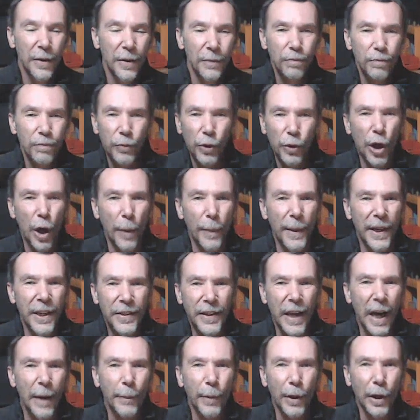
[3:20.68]
the comments
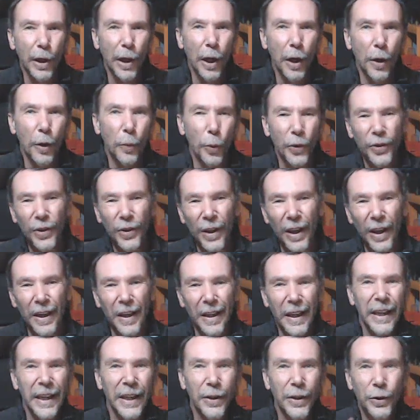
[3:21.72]
down below with a
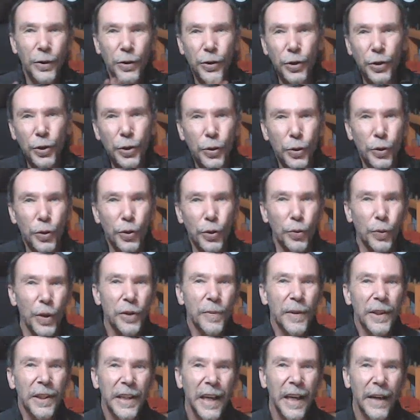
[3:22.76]
link to the
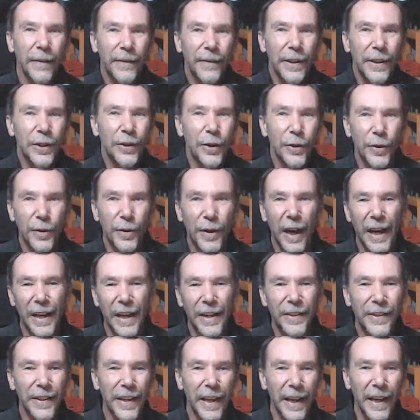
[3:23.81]
Richmond Cafe so you guys
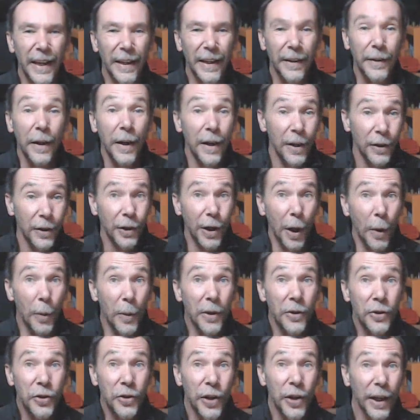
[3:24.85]
can go and
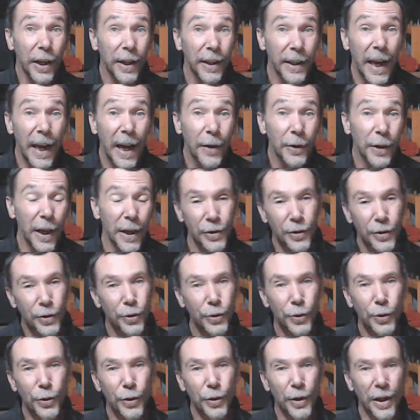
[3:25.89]
check it out as soon
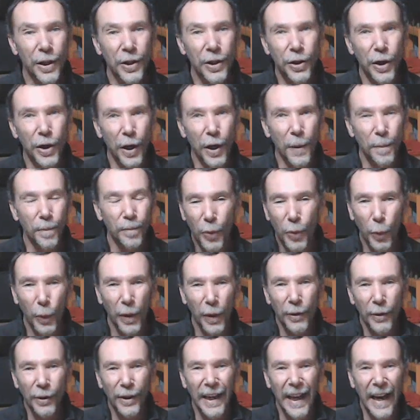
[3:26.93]
as, you know, we're
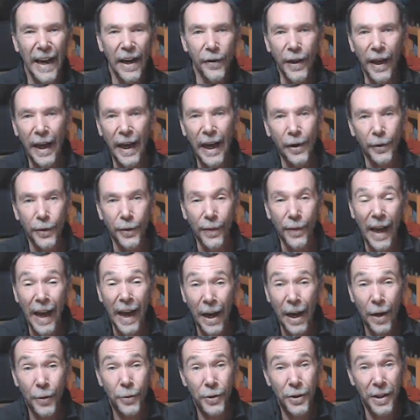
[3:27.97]
allowed out of the house
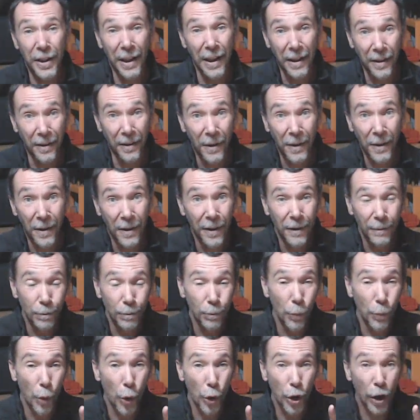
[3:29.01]
again. More
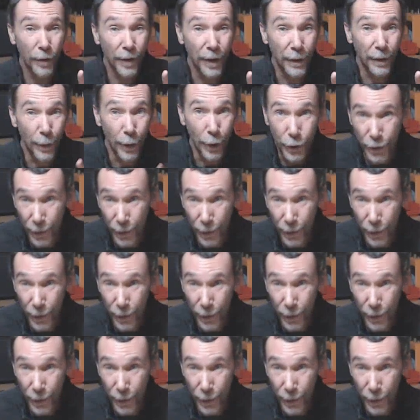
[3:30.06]
coffee first.